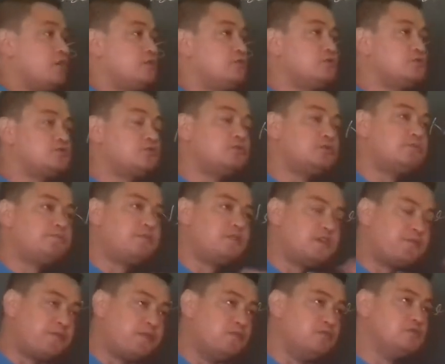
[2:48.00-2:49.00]
you should
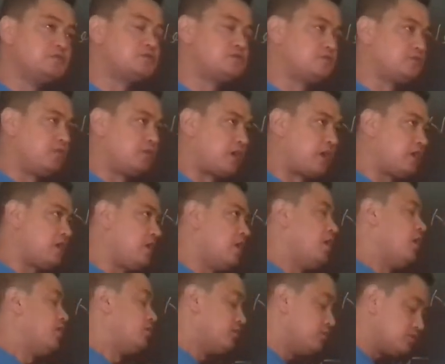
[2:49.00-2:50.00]
refuse, okay,
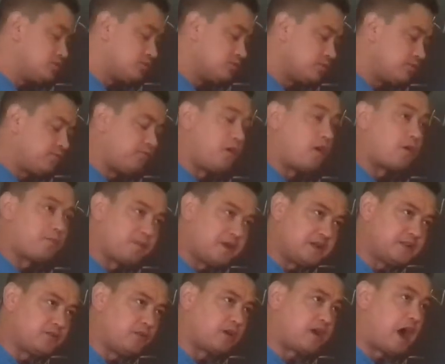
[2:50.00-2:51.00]
you should
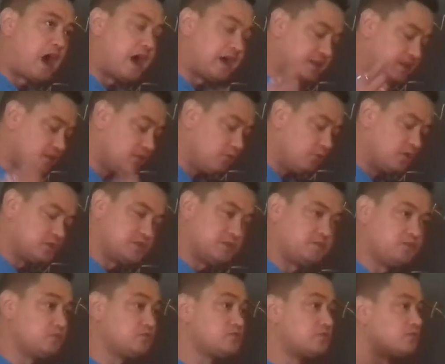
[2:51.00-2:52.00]
forbid idol worship,
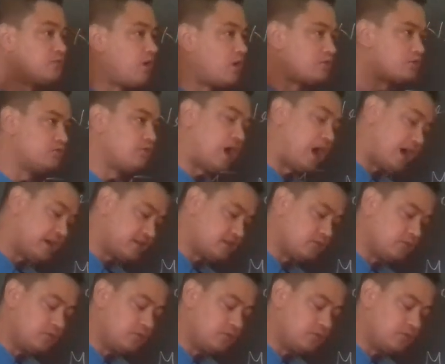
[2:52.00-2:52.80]
you should not do idol